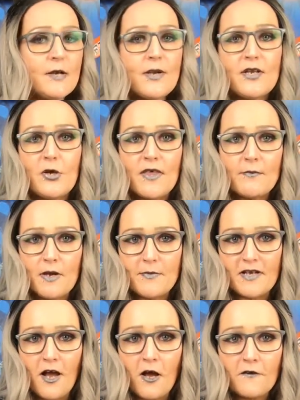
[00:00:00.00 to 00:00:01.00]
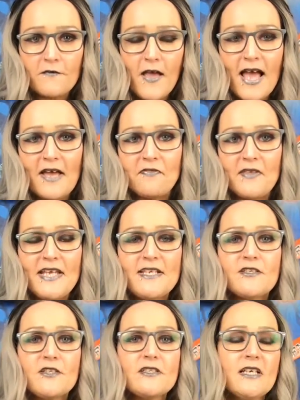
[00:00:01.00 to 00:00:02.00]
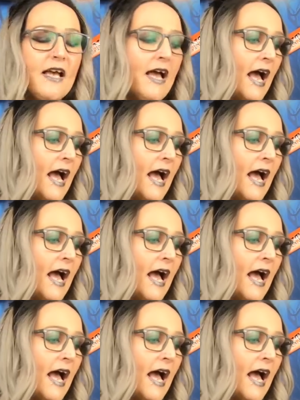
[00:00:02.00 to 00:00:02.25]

Now I know that Mama Goth had these because